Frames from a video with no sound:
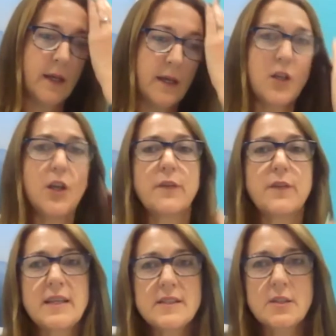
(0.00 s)

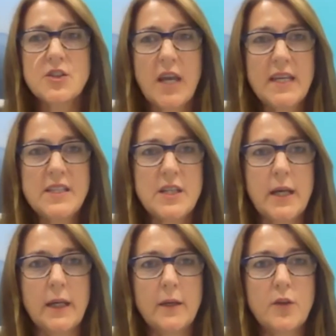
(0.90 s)
things are
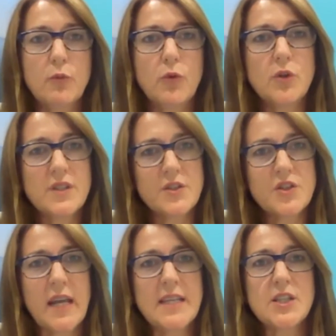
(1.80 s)
changing, the rules are
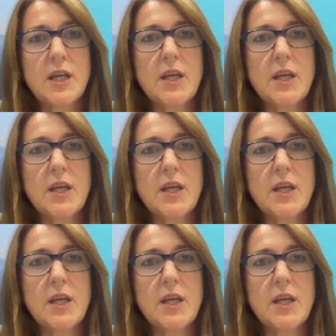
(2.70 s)
changing.